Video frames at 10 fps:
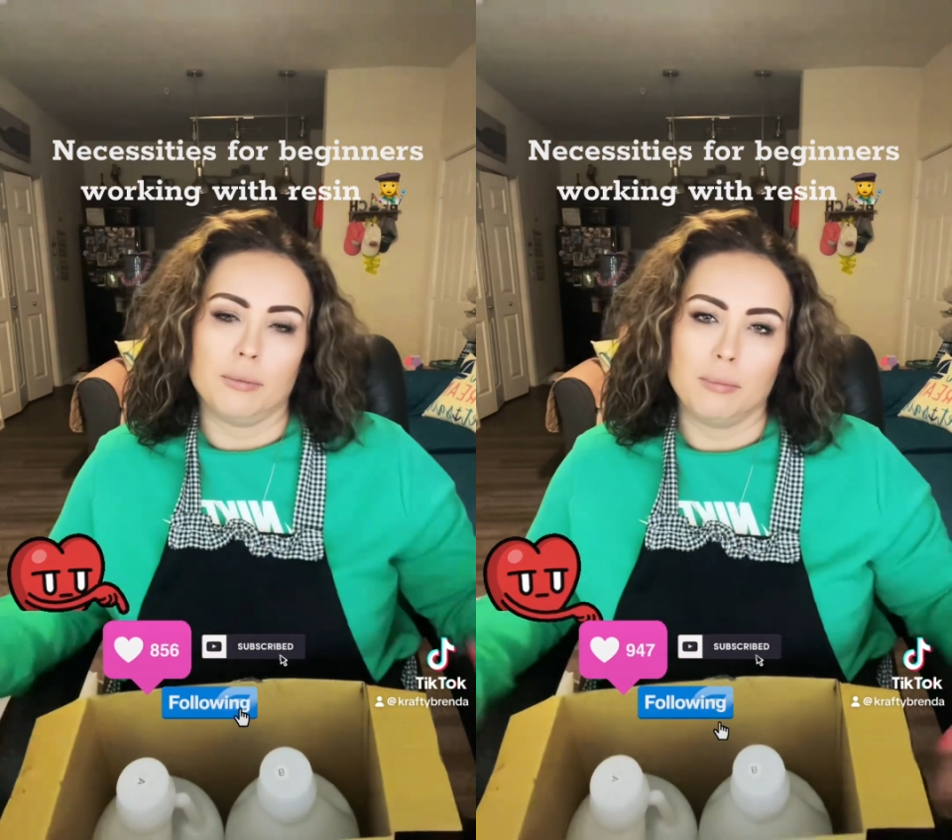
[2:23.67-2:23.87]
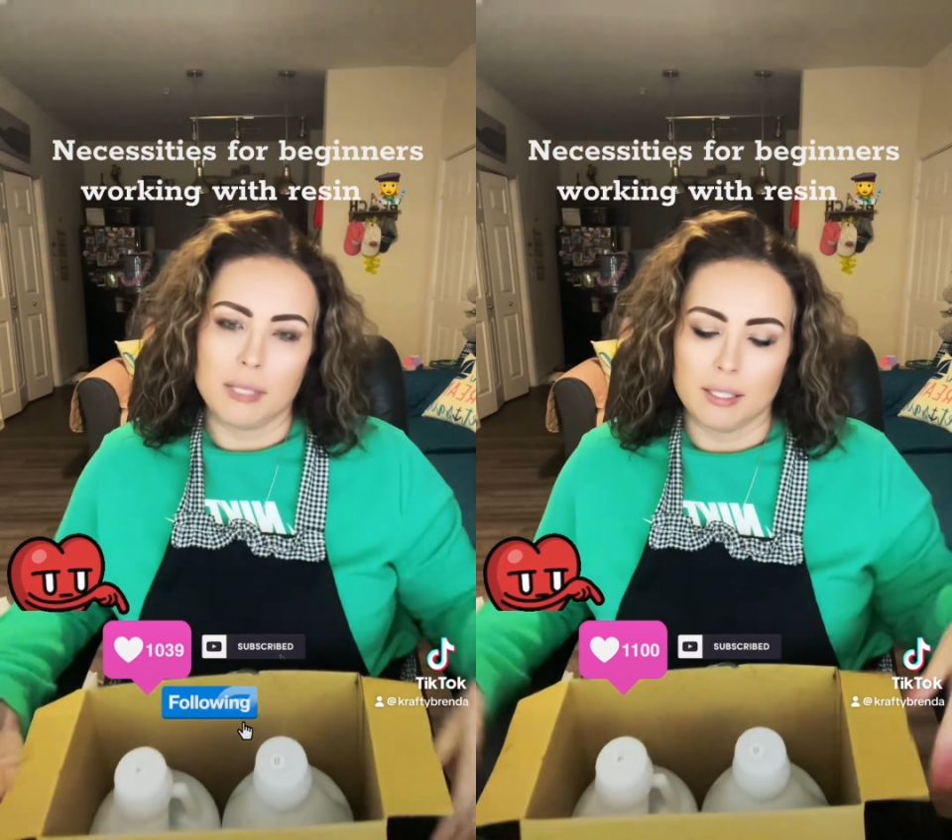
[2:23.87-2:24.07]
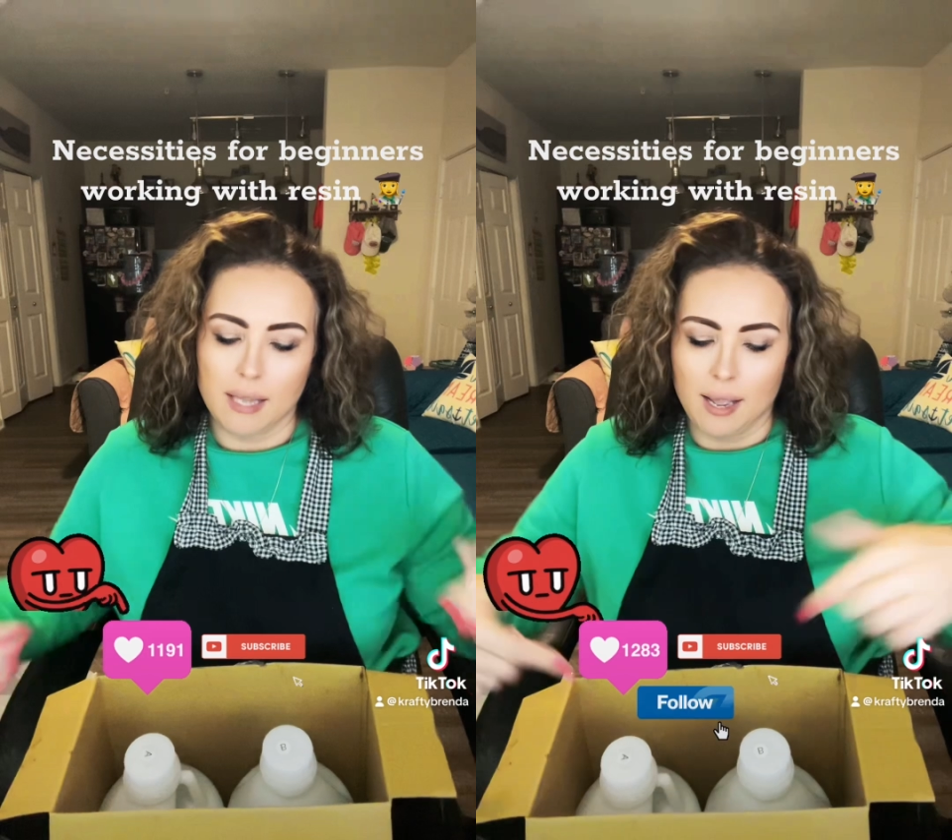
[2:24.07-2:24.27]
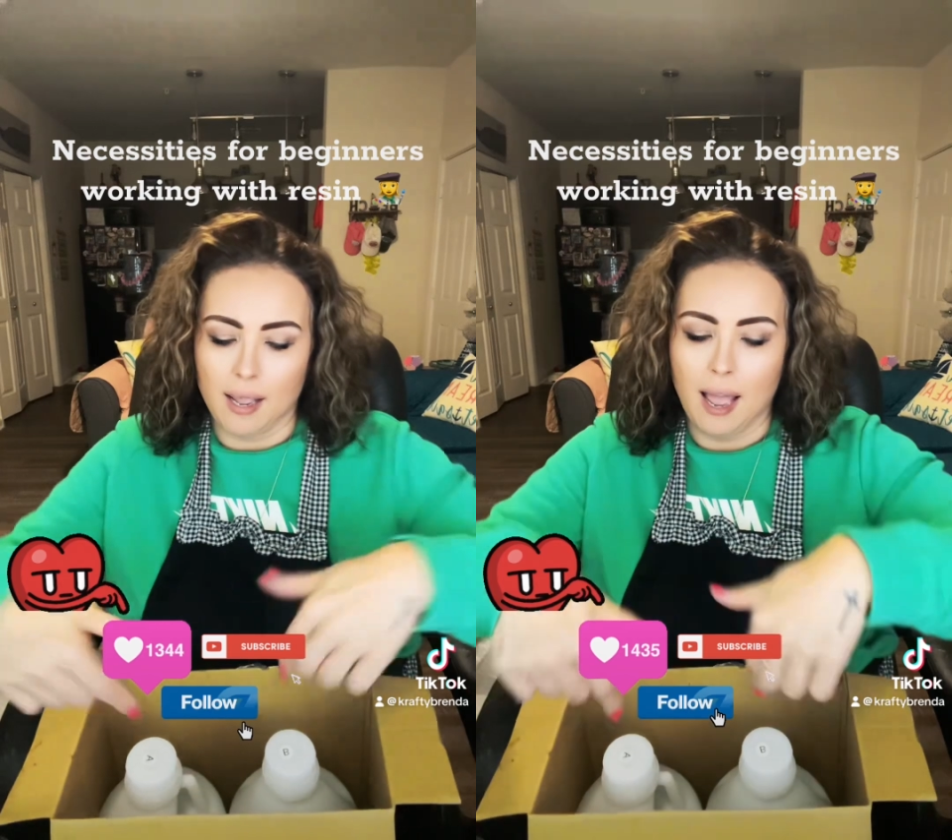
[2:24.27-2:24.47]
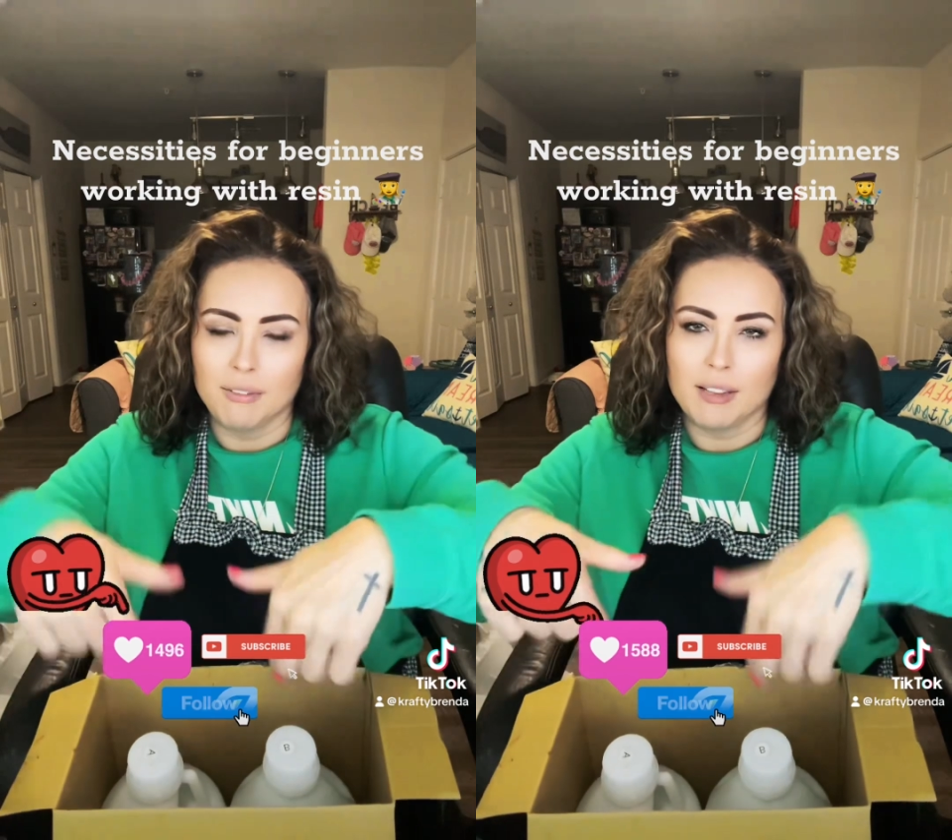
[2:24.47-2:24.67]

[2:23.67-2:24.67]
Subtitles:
but it's half